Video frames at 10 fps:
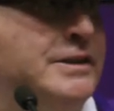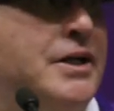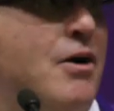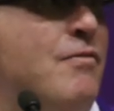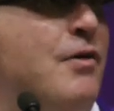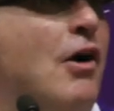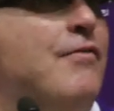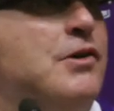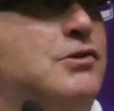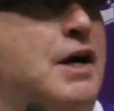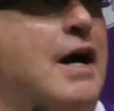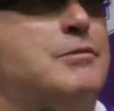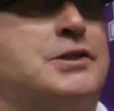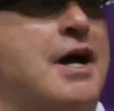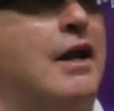You know, very few
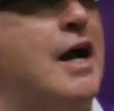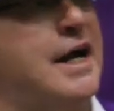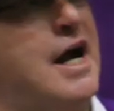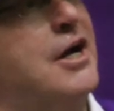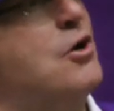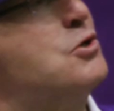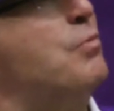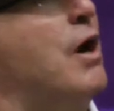times, it's kind of like I coached